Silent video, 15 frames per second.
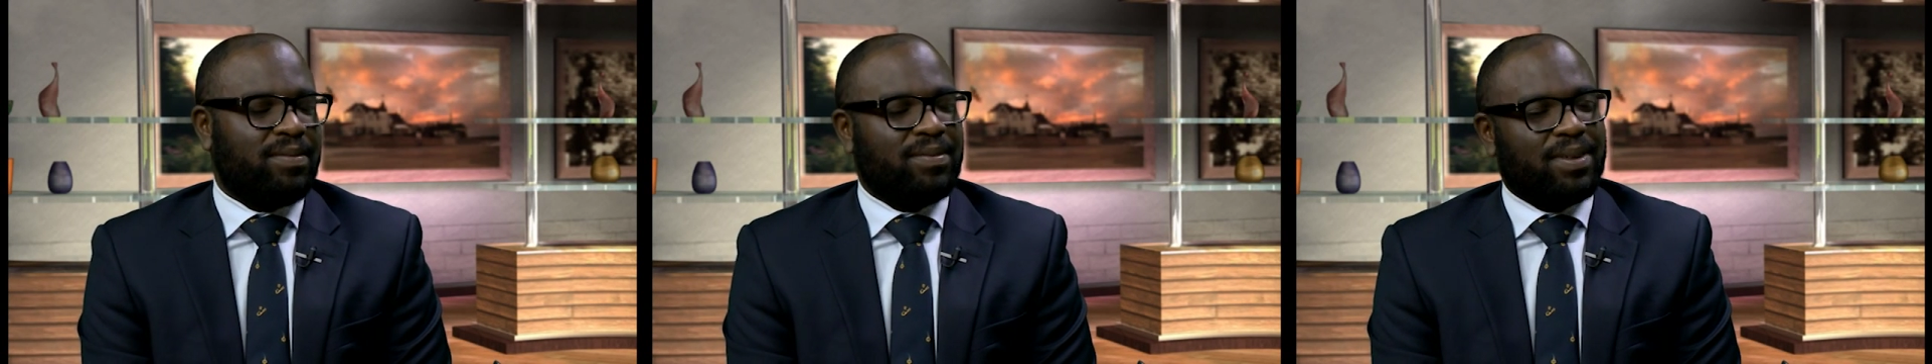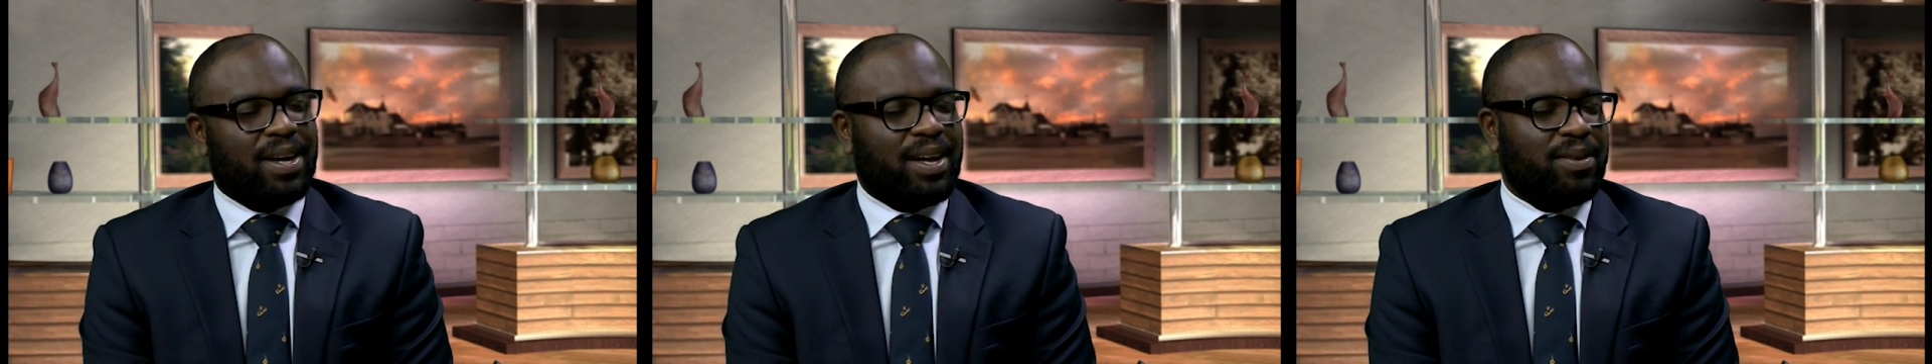
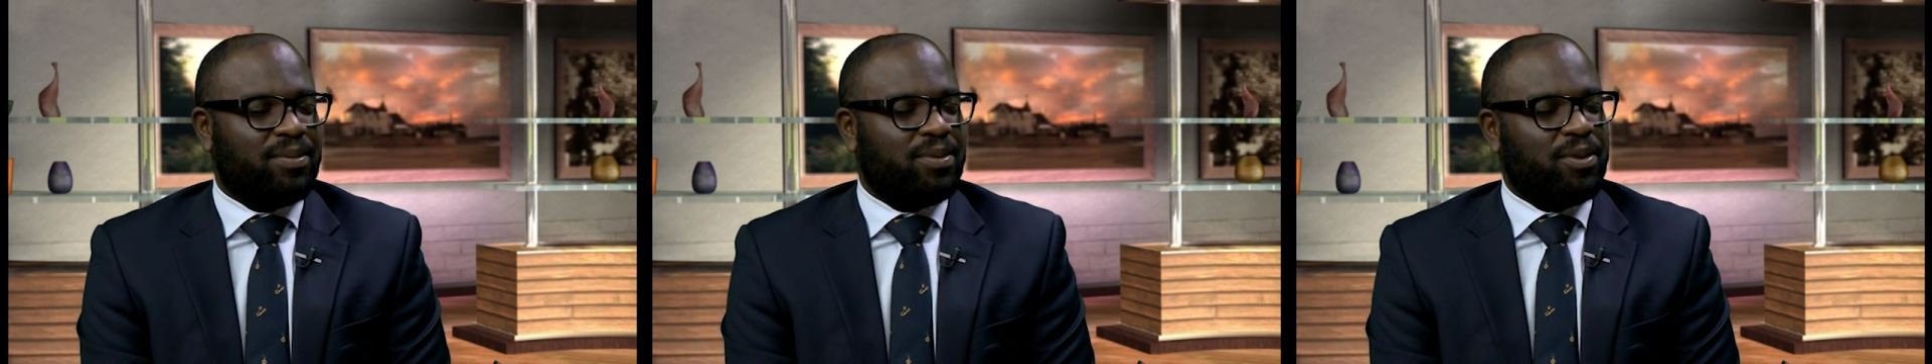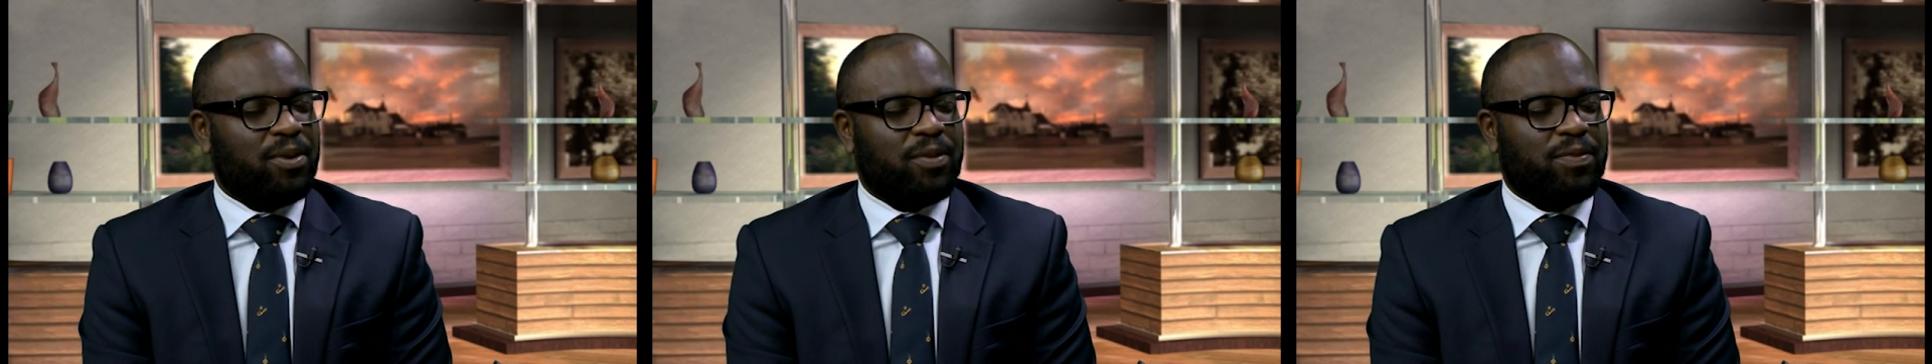I
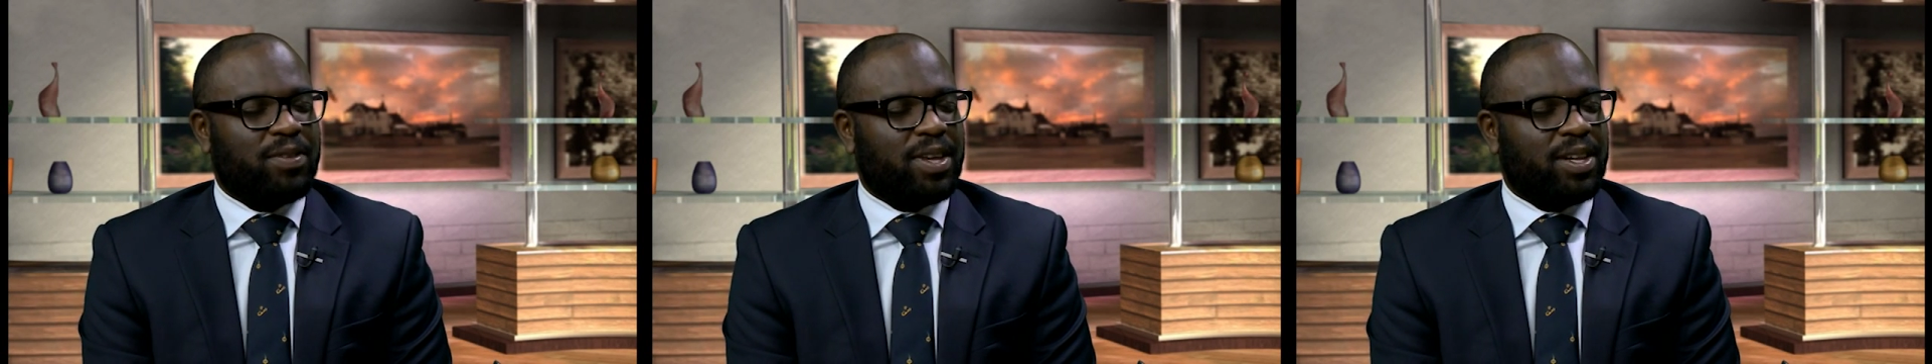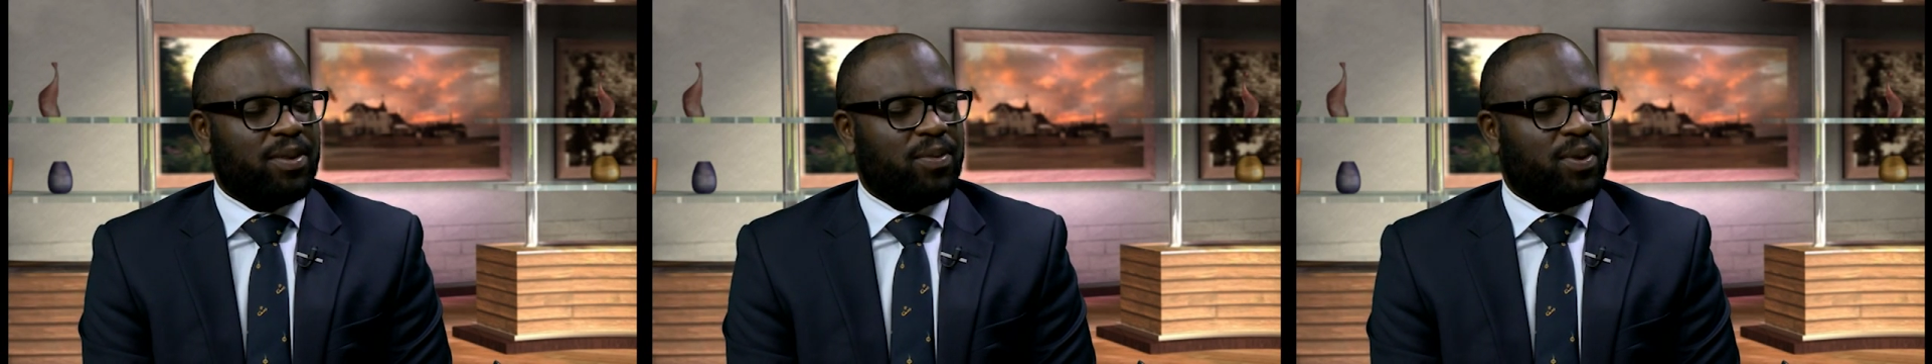don't know if
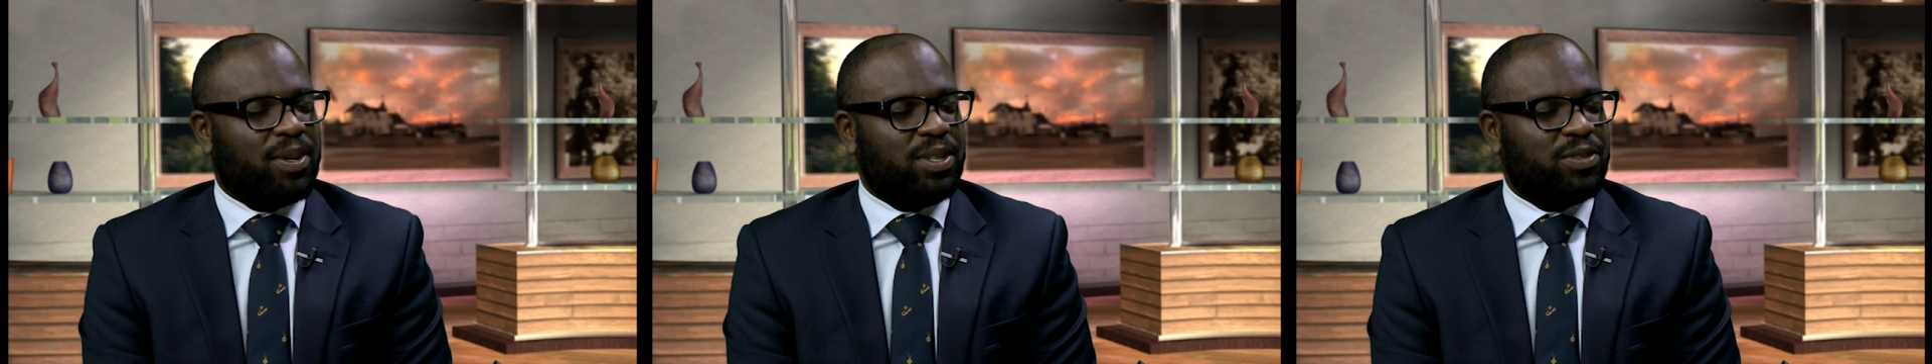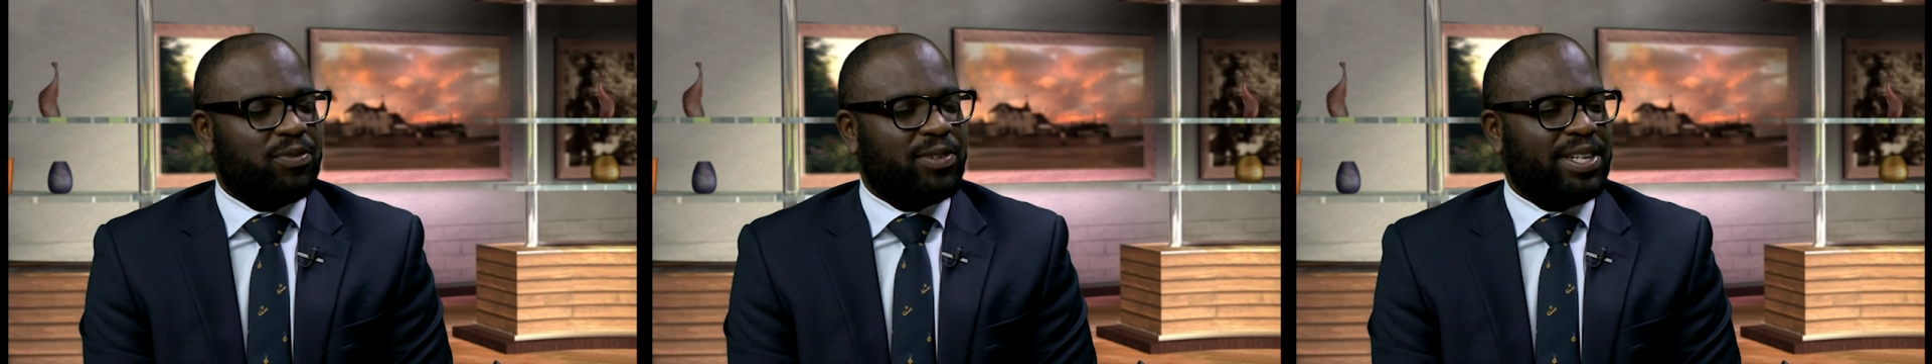anyone
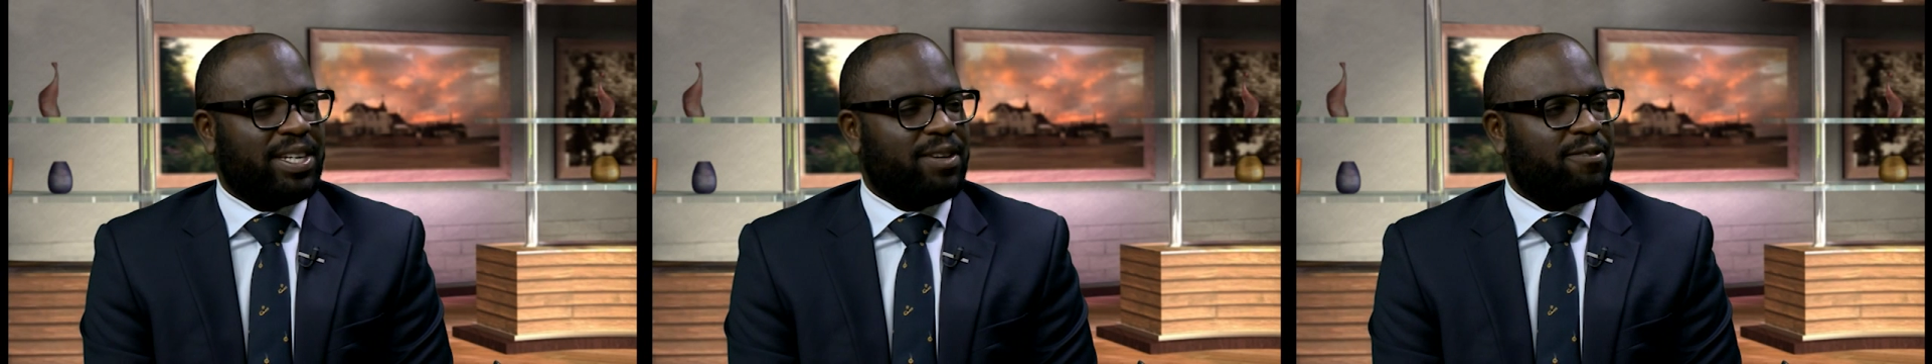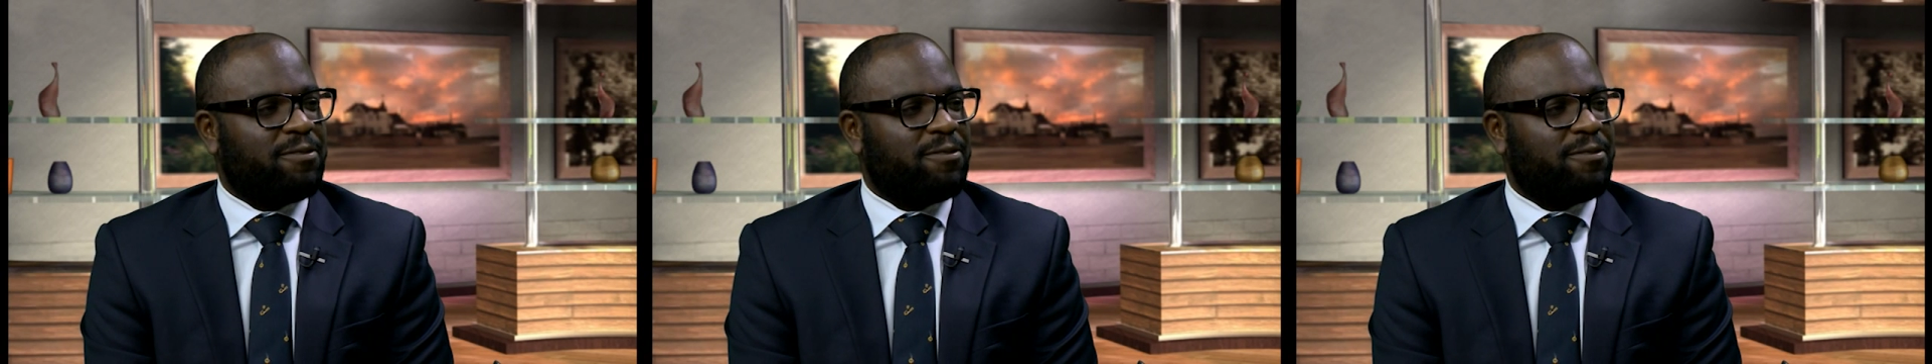is really a